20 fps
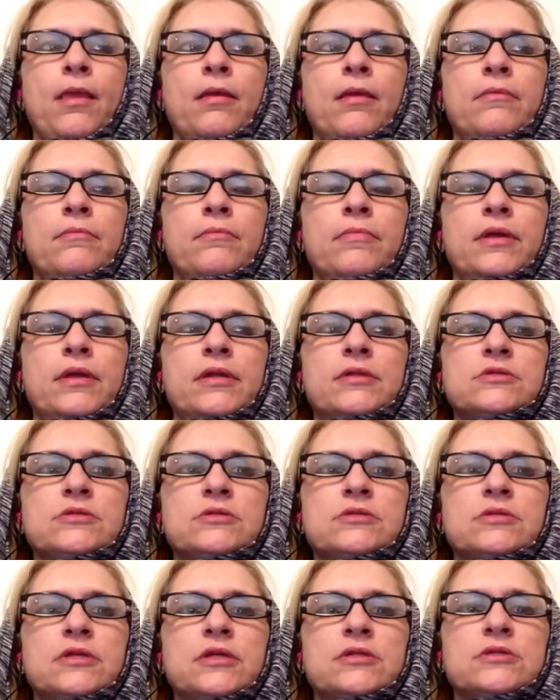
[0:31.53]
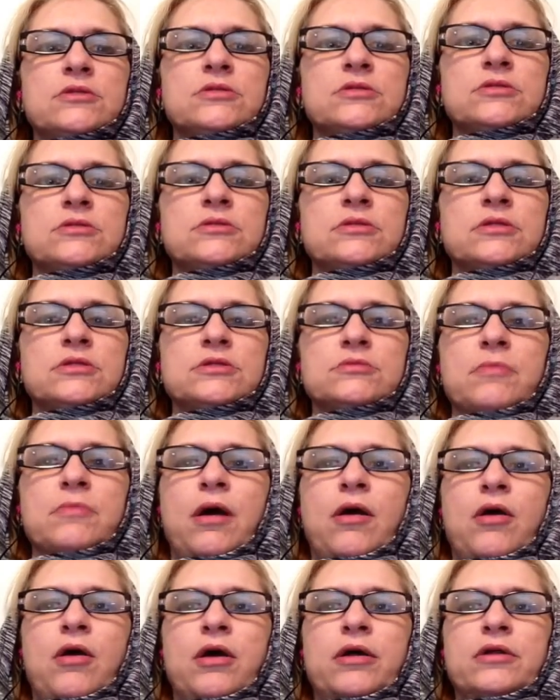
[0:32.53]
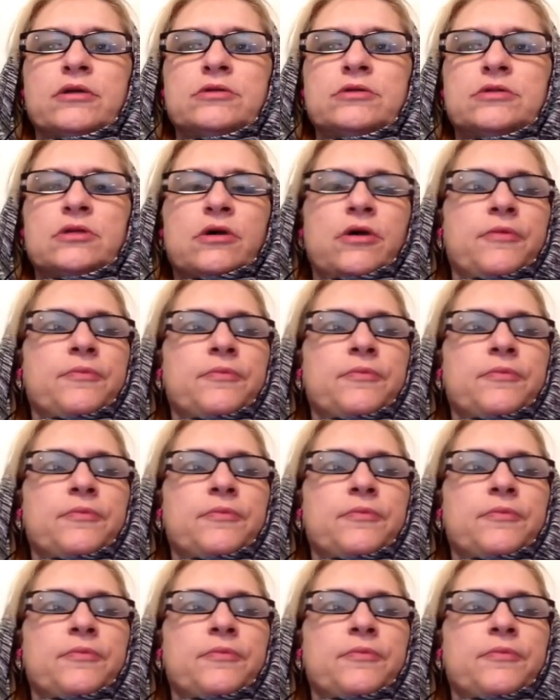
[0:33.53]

But it's my art, so,